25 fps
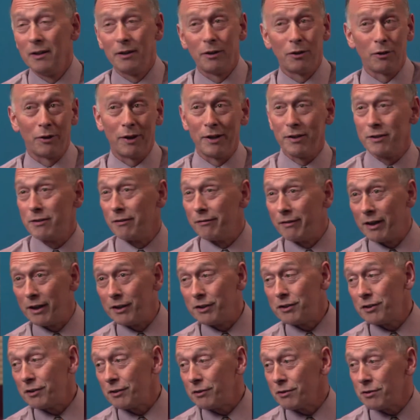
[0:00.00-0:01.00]
Your
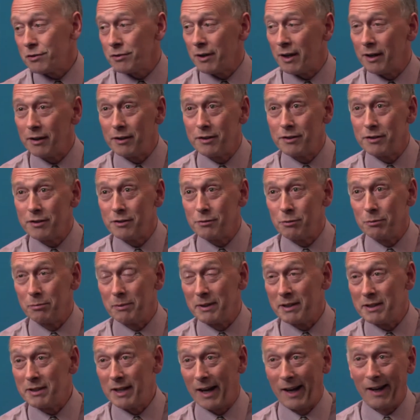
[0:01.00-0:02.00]
intervention strategies will
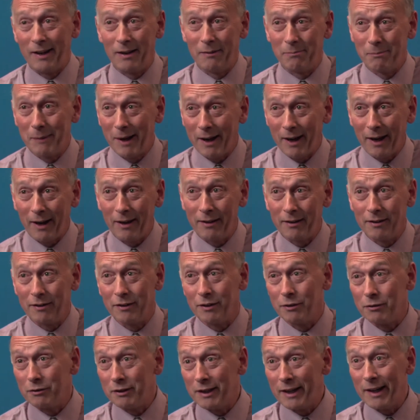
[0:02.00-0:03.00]
be tailor-made
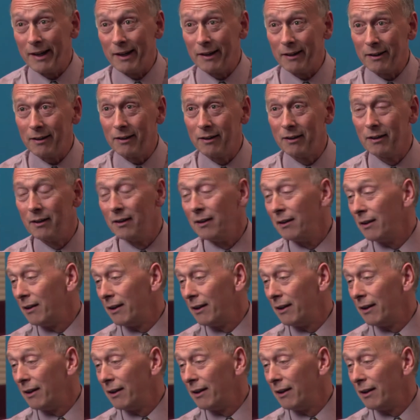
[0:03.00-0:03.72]
and unique,